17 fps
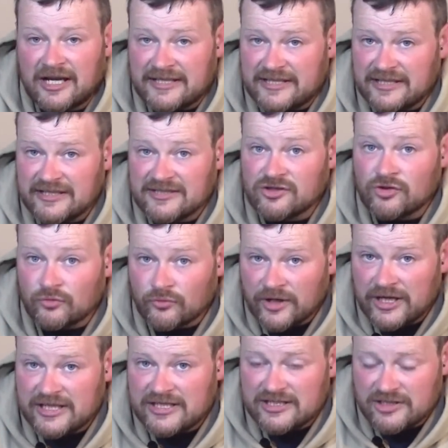I think it's a
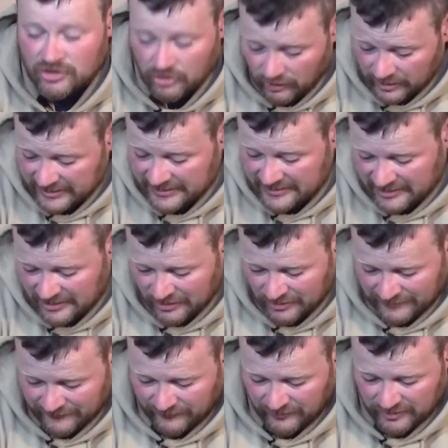great choice to
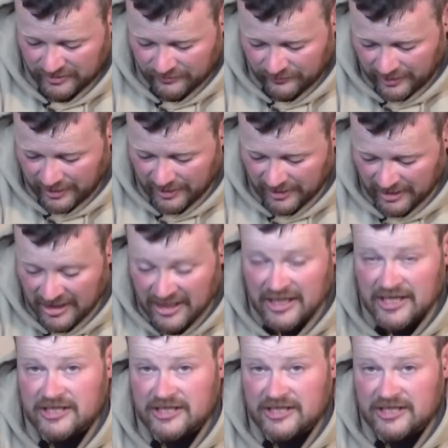use it for a trigger.